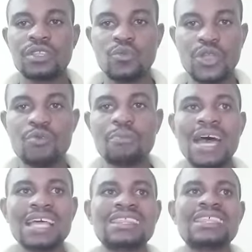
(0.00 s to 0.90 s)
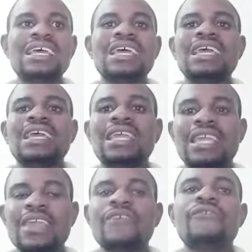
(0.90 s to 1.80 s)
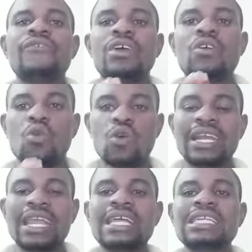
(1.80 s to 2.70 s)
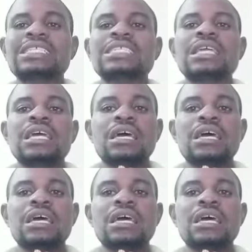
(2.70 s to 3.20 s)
wheel bath have correct